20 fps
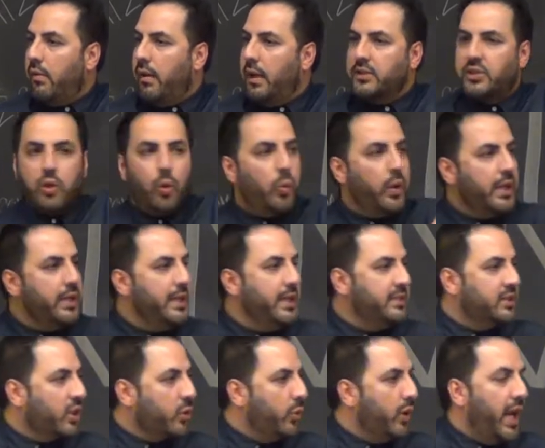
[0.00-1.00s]
And so we
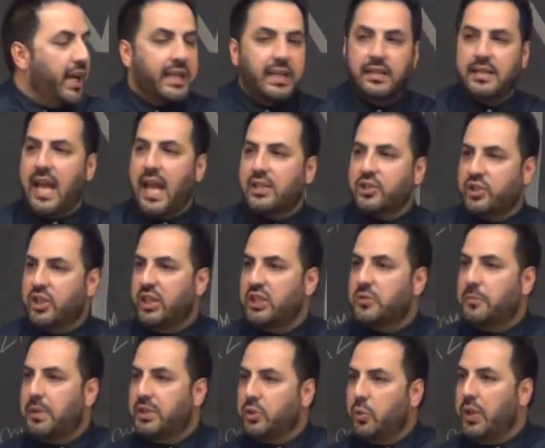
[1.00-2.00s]
need to create
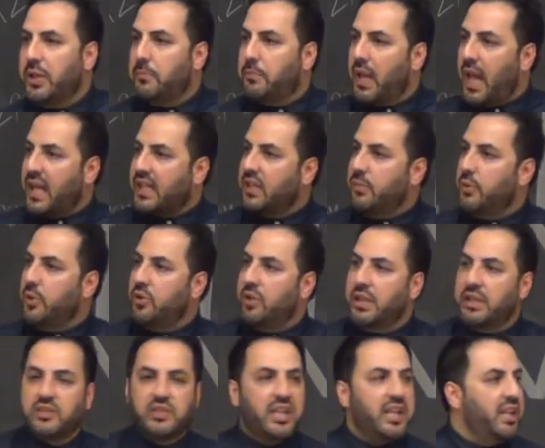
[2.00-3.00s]
connections between black
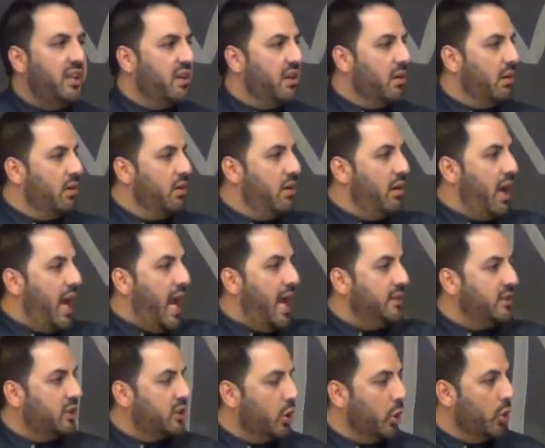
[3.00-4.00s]
communities here
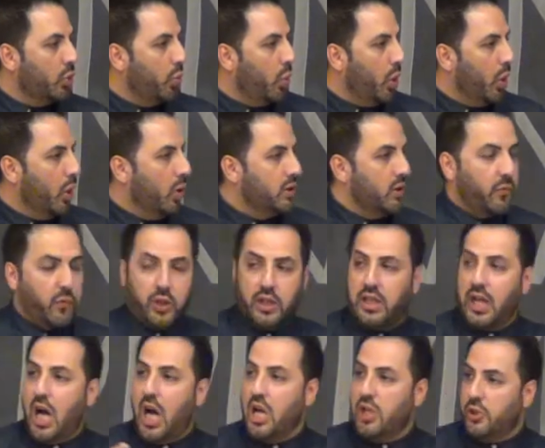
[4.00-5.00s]
and the third world if we're
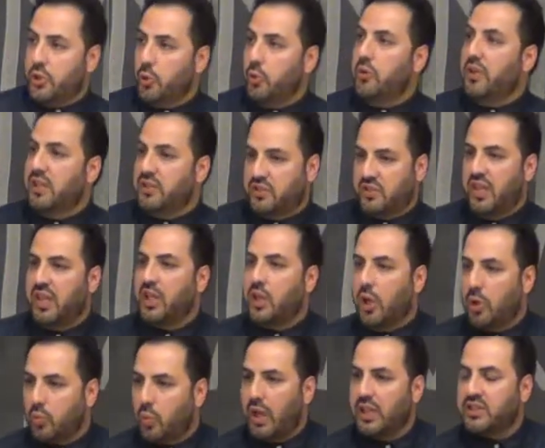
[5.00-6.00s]
going to undo this thing
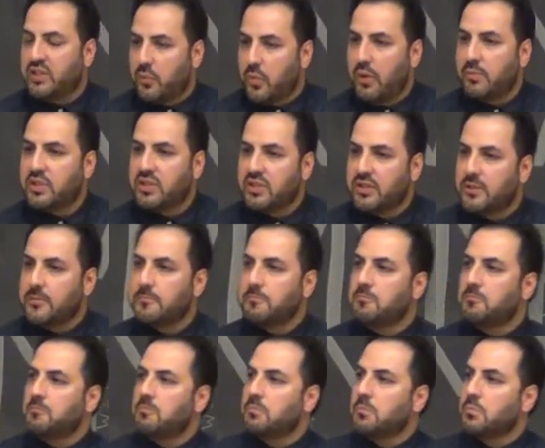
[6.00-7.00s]
called white supremacy.
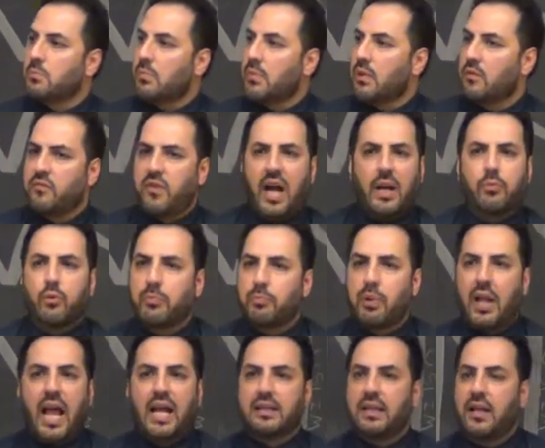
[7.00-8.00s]
Vibrant
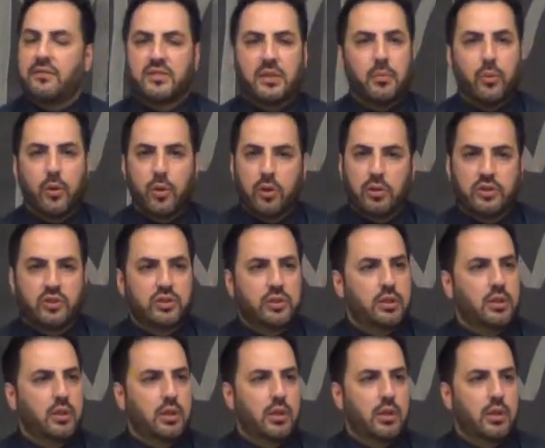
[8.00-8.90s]
black left emerged.